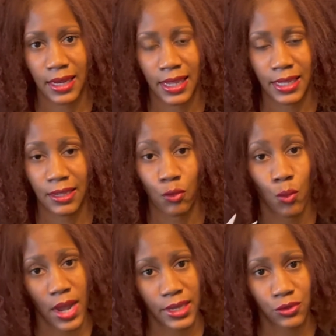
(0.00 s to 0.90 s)
a
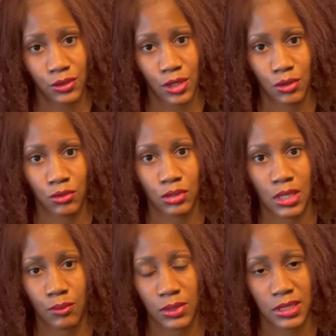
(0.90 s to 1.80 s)
wider nose
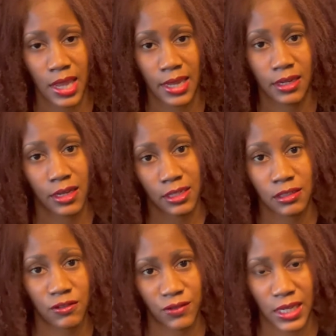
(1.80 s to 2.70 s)
that was kind of
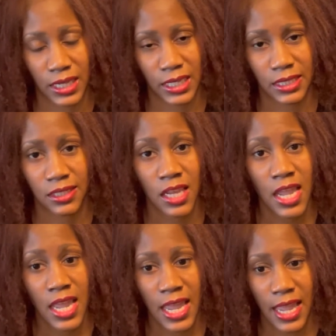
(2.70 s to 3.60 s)
undefined,
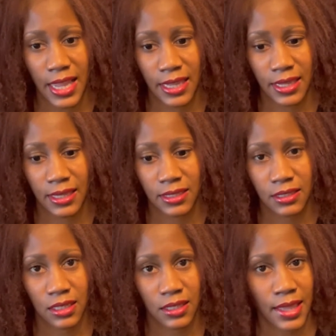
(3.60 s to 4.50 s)
and
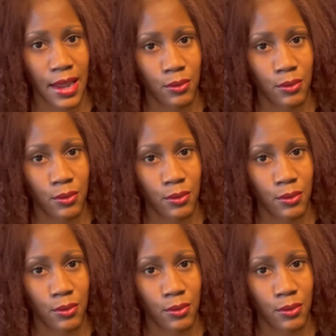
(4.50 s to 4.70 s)
that